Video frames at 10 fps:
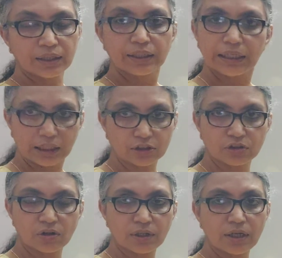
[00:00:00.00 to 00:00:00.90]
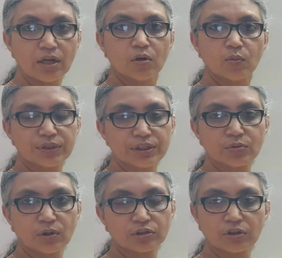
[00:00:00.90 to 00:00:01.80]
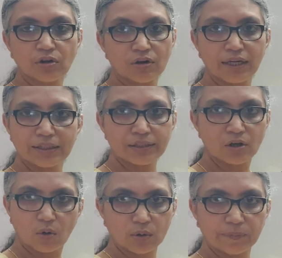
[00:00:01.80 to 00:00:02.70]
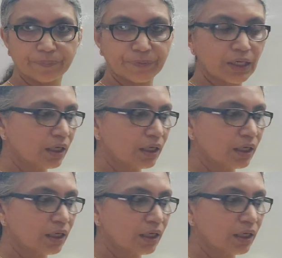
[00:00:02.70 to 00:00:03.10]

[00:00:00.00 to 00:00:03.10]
an electron, which is what you call as a hole.